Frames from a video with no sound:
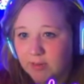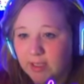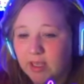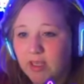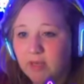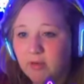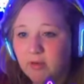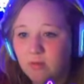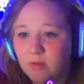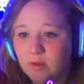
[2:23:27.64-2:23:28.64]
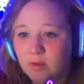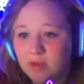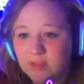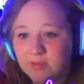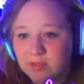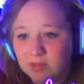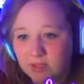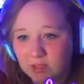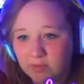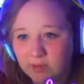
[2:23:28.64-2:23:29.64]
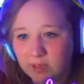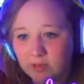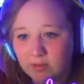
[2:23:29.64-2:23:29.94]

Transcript: You know, why does it feel so dark over here?